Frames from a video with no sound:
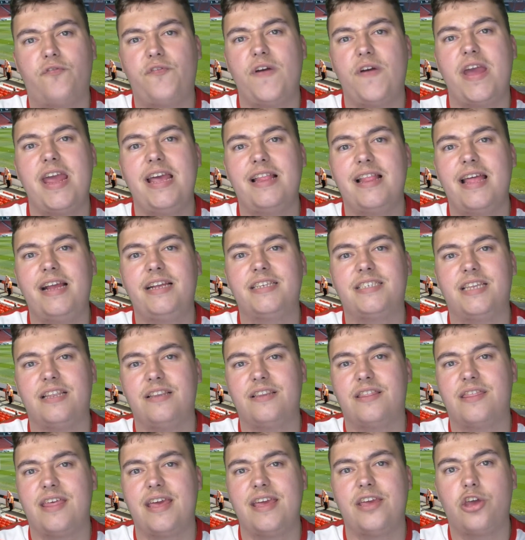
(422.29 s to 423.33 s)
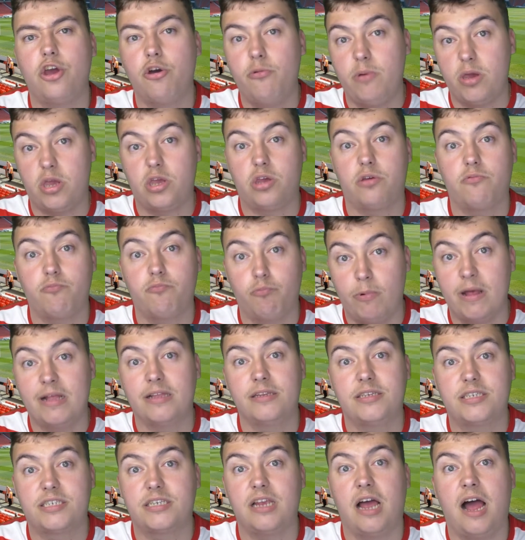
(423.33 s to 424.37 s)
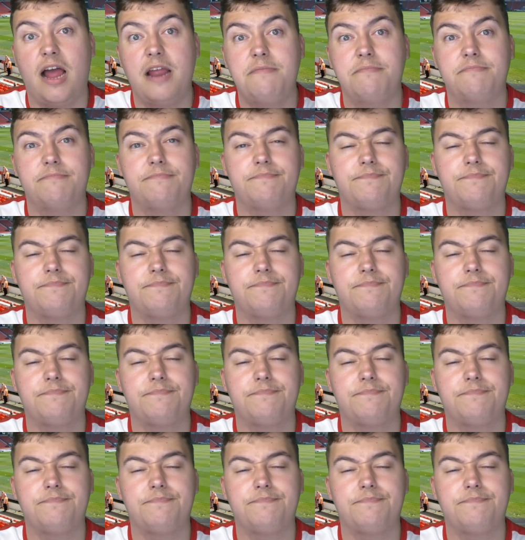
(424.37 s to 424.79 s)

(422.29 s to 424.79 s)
feelings and think who we will sign,